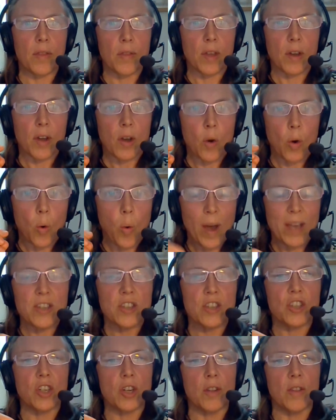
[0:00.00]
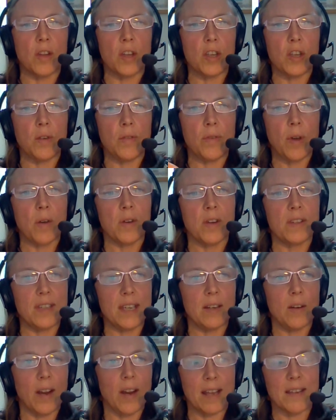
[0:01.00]
the question that you focus
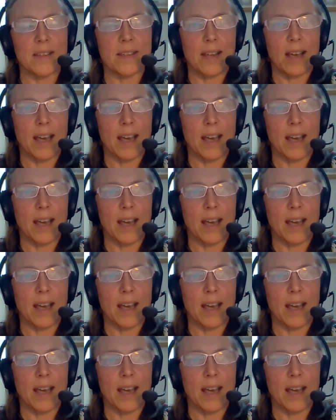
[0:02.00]
in on,